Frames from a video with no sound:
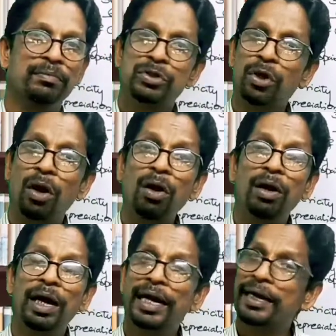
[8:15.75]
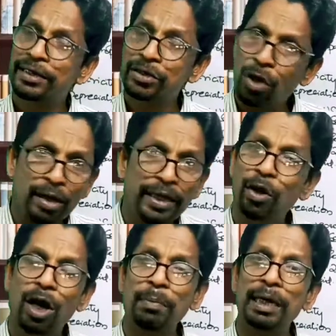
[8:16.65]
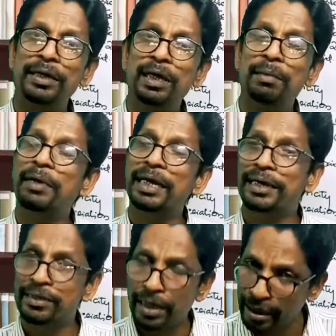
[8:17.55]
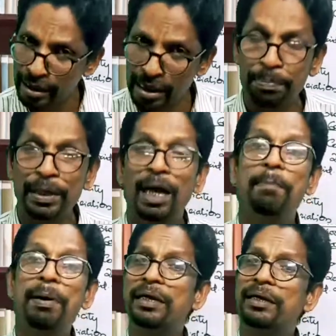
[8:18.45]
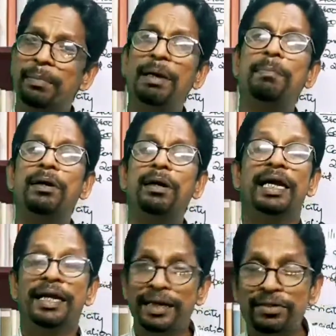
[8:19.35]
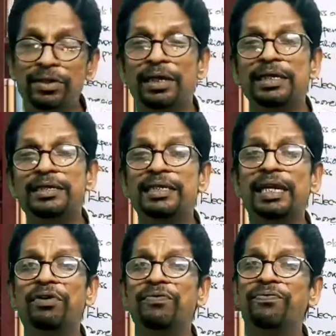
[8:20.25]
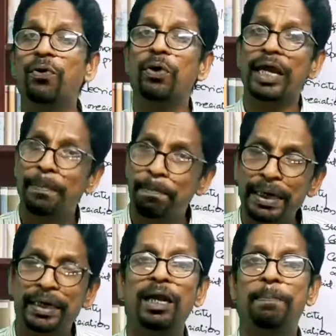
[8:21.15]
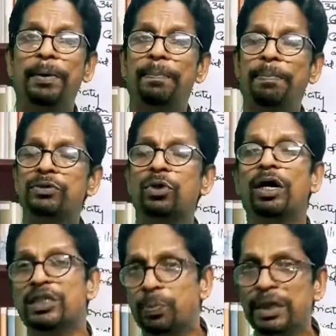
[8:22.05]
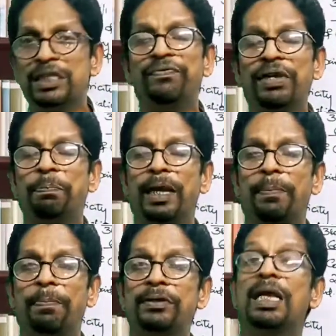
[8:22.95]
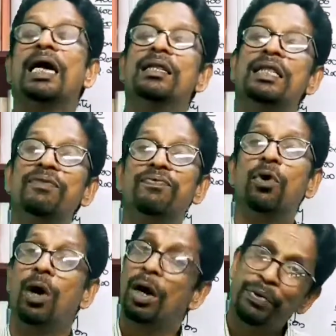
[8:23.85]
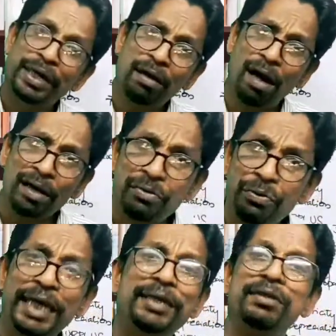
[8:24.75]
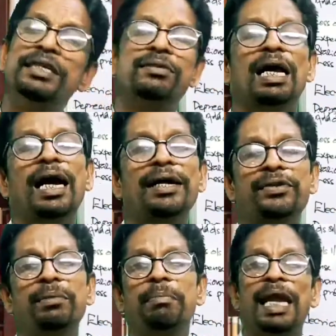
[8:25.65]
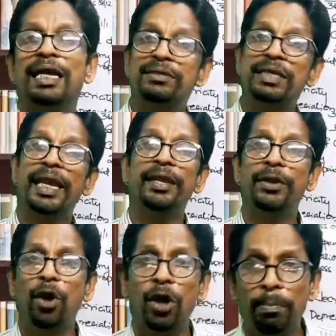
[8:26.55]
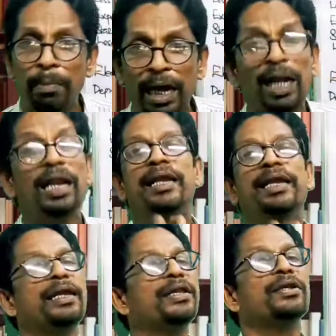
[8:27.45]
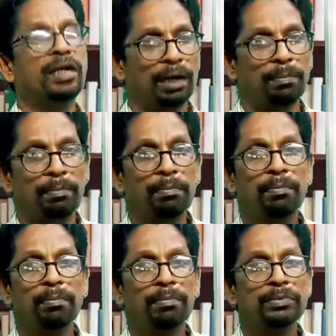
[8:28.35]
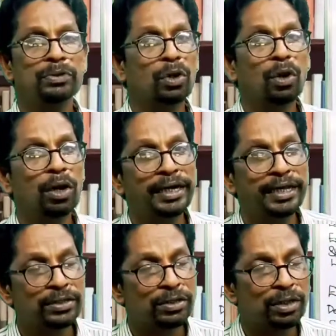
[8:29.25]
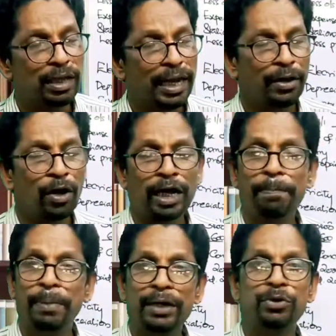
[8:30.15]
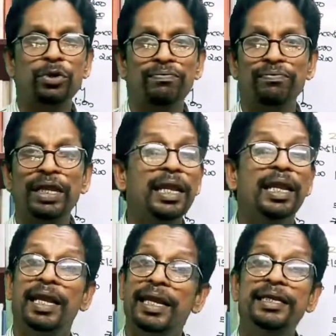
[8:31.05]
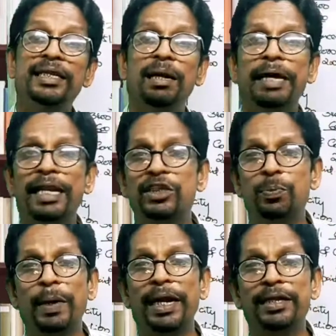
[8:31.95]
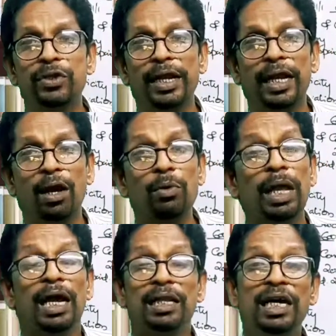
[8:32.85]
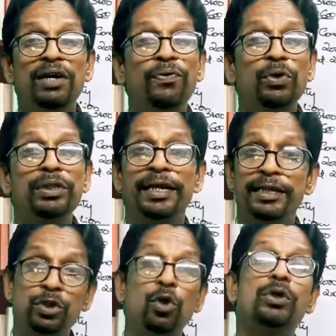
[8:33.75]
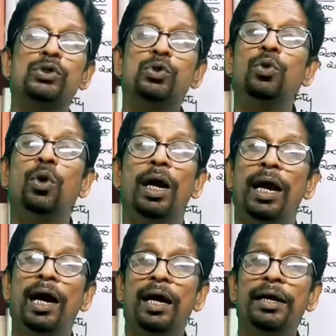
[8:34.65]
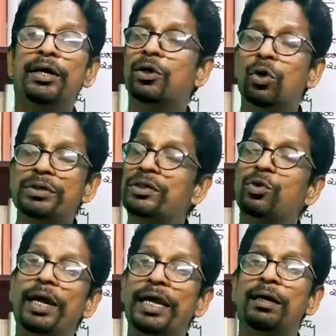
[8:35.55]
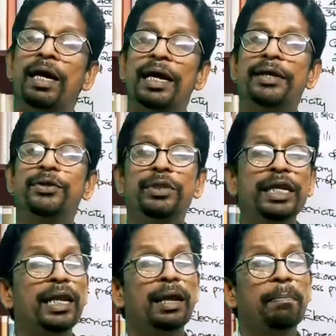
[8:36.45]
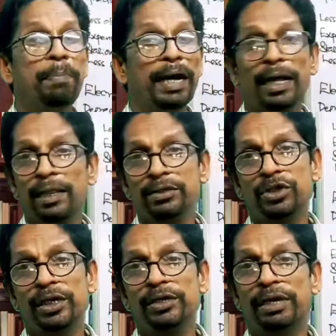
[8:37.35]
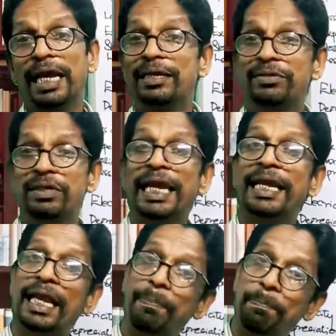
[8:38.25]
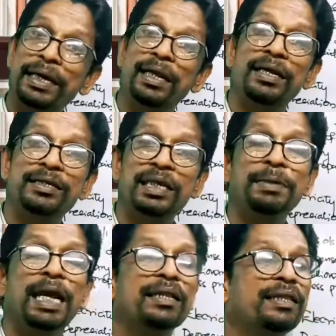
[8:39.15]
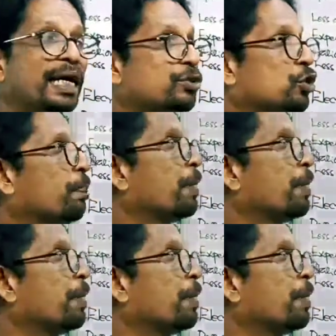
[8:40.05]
So it is not a normal income, it is a receipt. But remember, it is received for a particular purpose or a specific purpose. Therefore, we can't treat this item as a normal income. So it is not a part of the income and expenditure account. Therefore, that is goes into where? Into the balance sheet as a capital receipt. That should